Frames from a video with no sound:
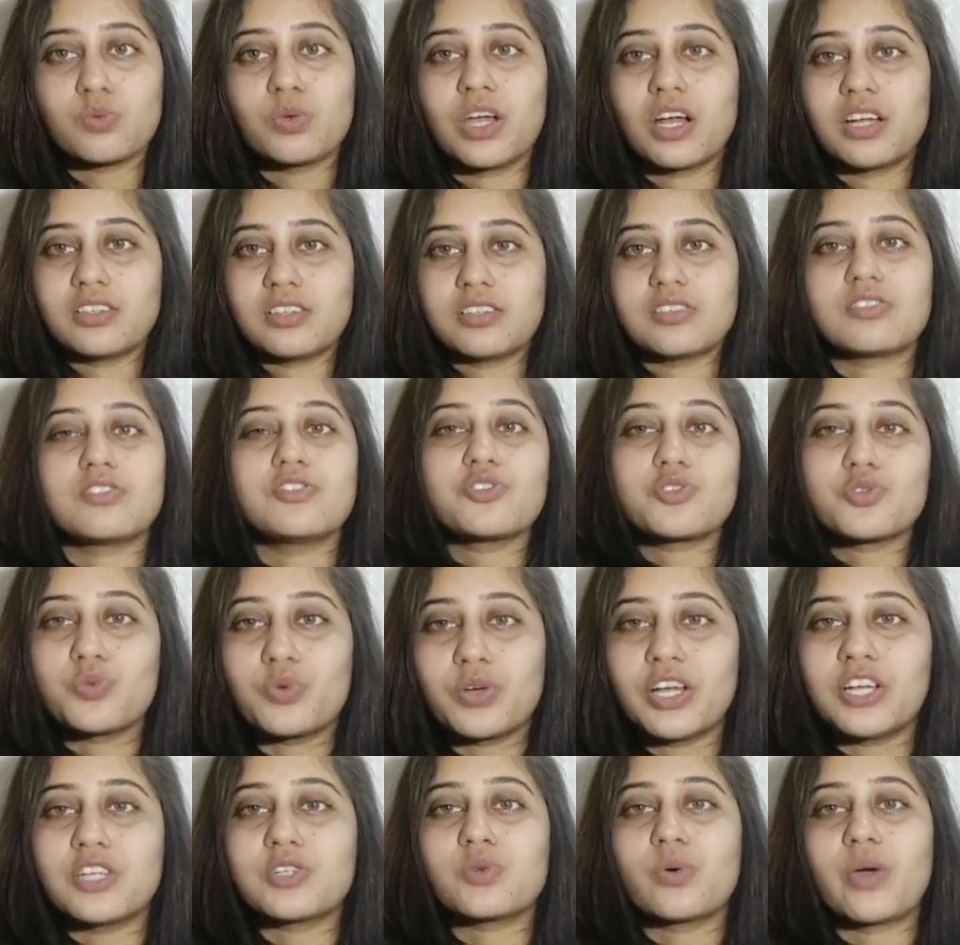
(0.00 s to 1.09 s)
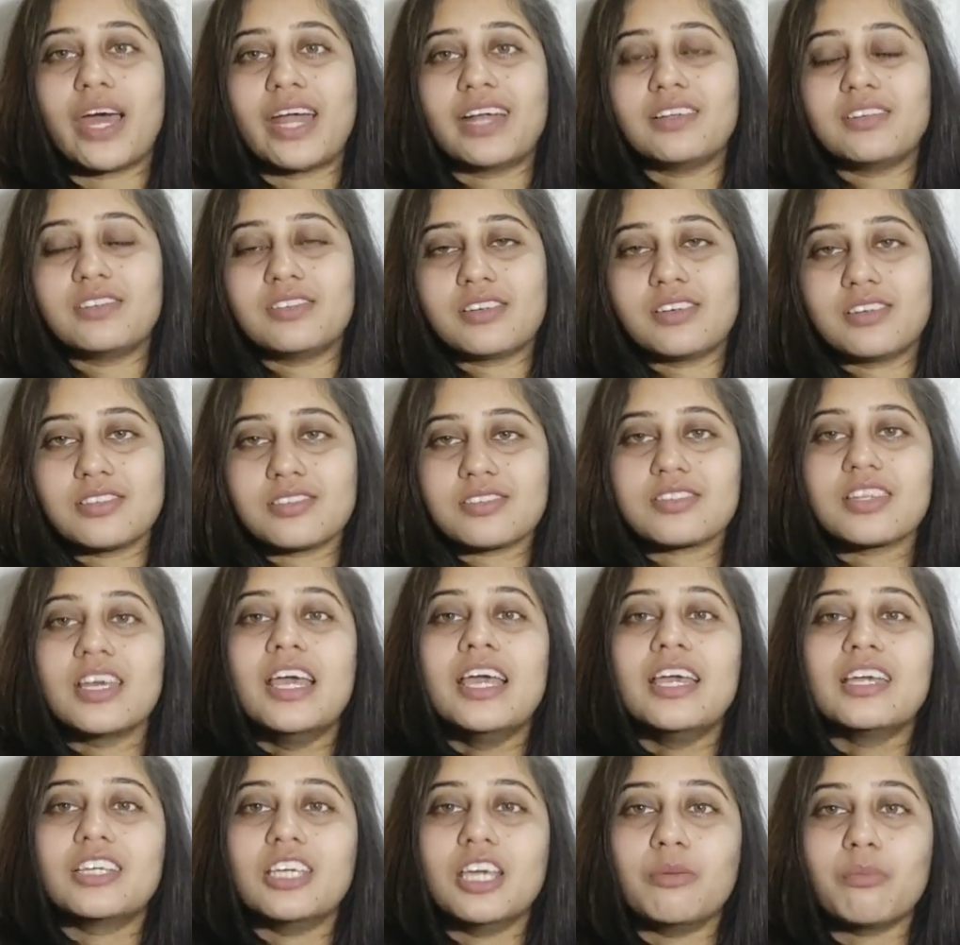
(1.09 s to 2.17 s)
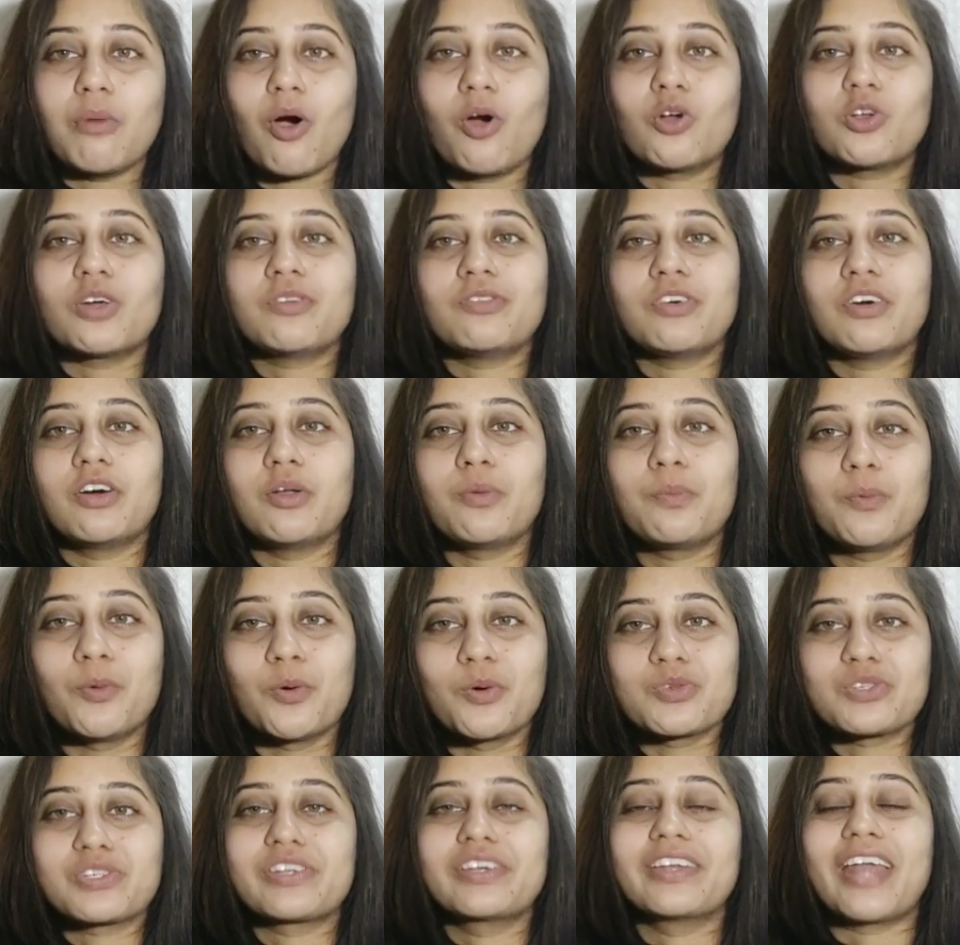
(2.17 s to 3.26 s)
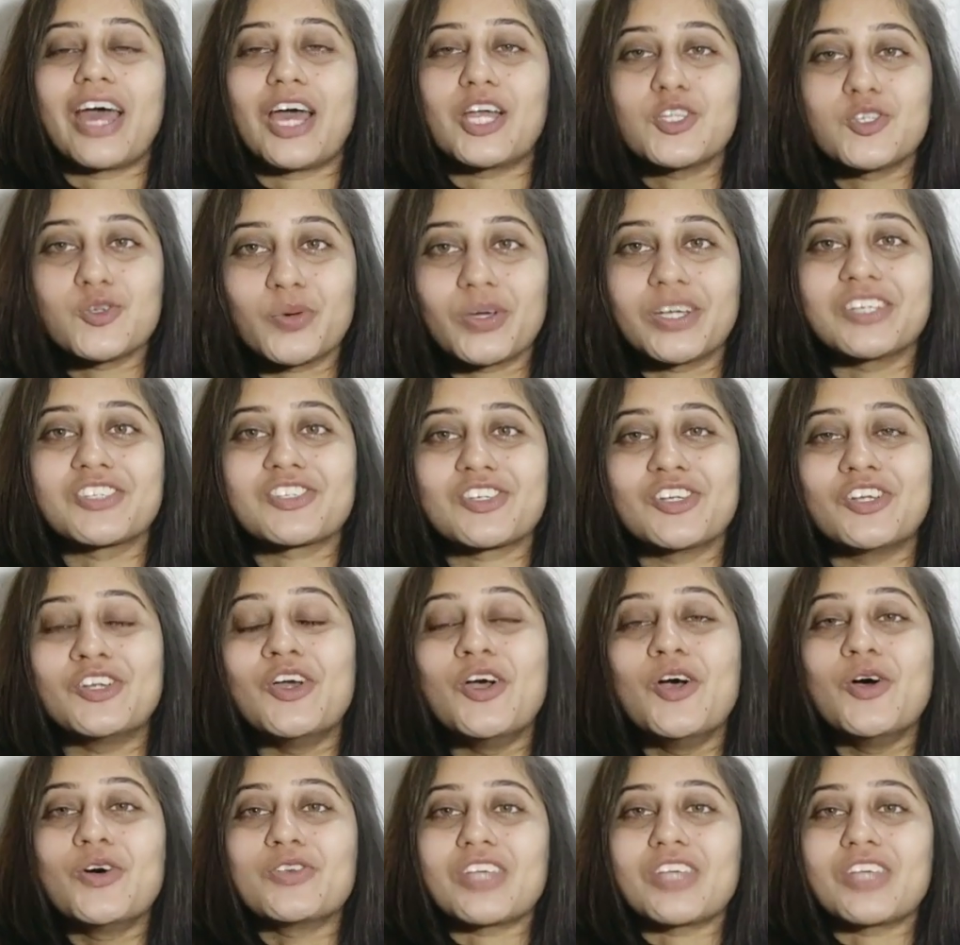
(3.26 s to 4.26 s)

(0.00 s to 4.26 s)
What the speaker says: We are just students who had just came out of our post-graduation.